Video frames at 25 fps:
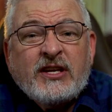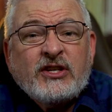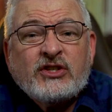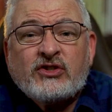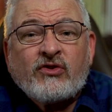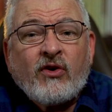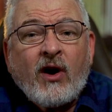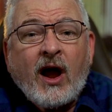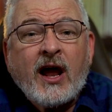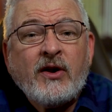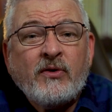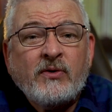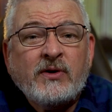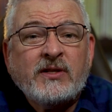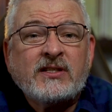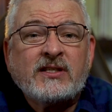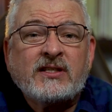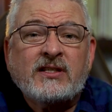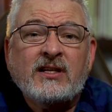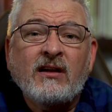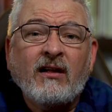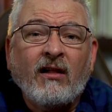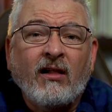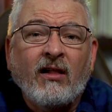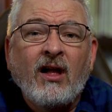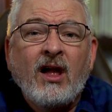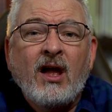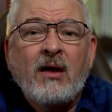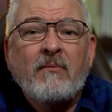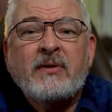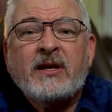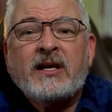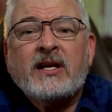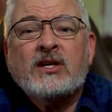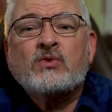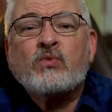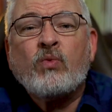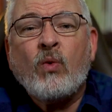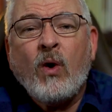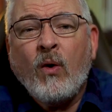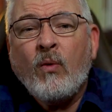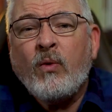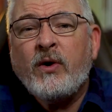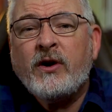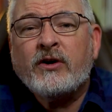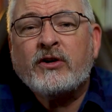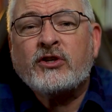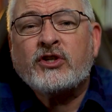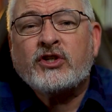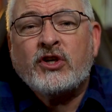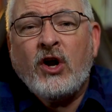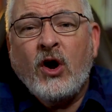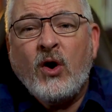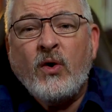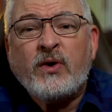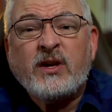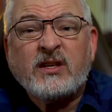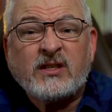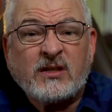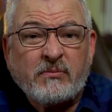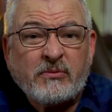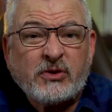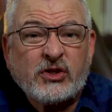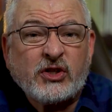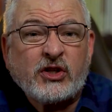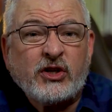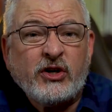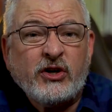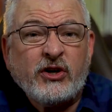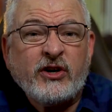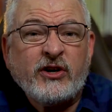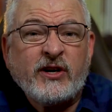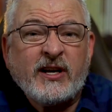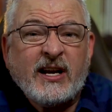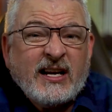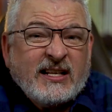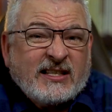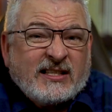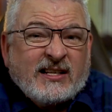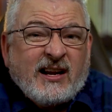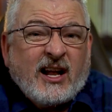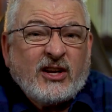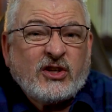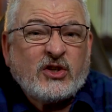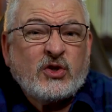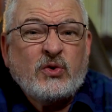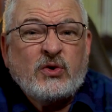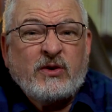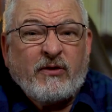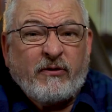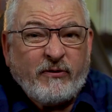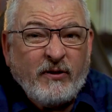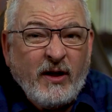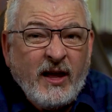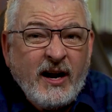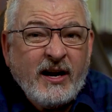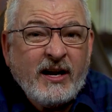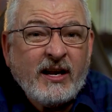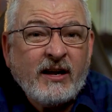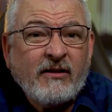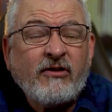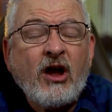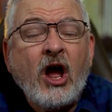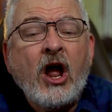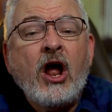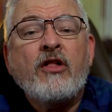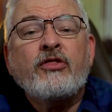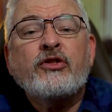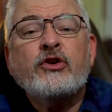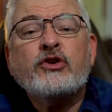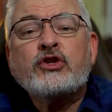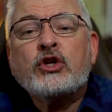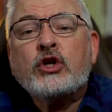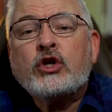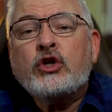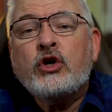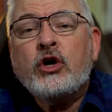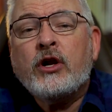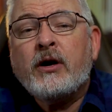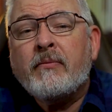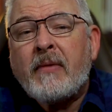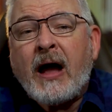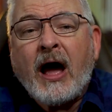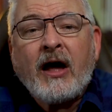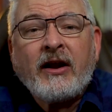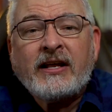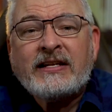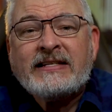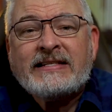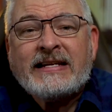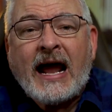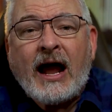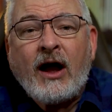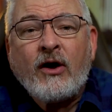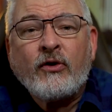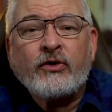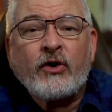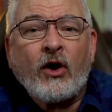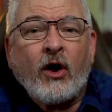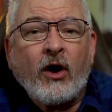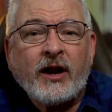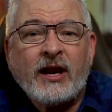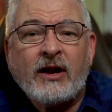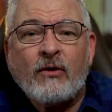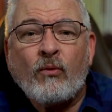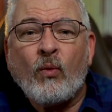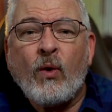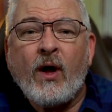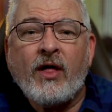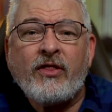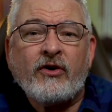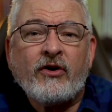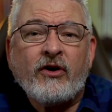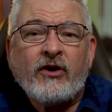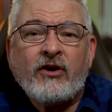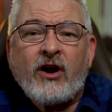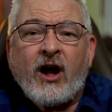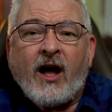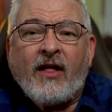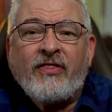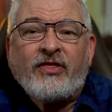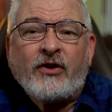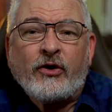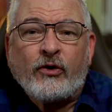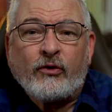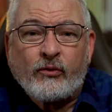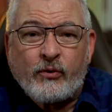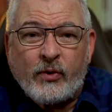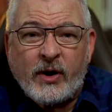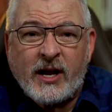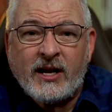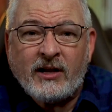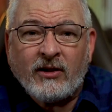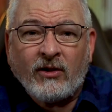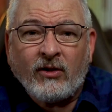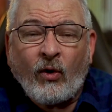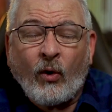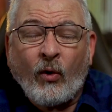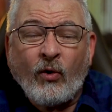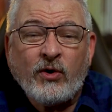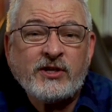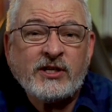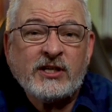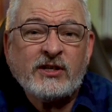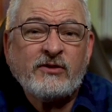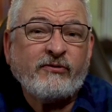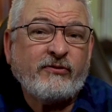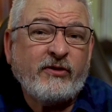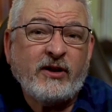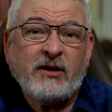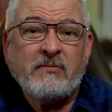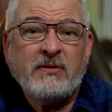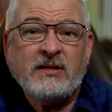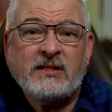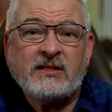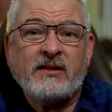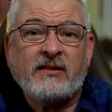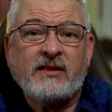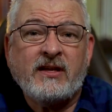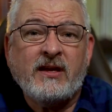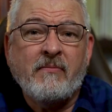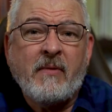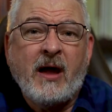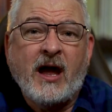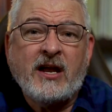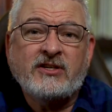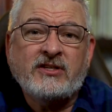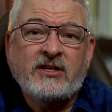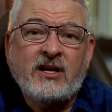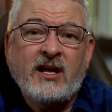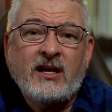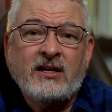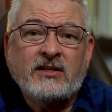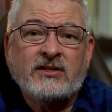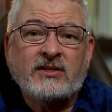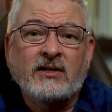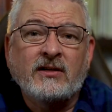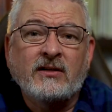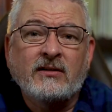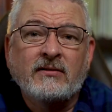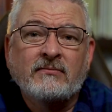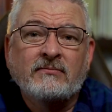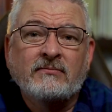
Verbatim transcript: these try to instill, because what we are shown is obscured and it's not too definitive. There's a good amount of doubt on whether or not they're real or just figments of the imagination.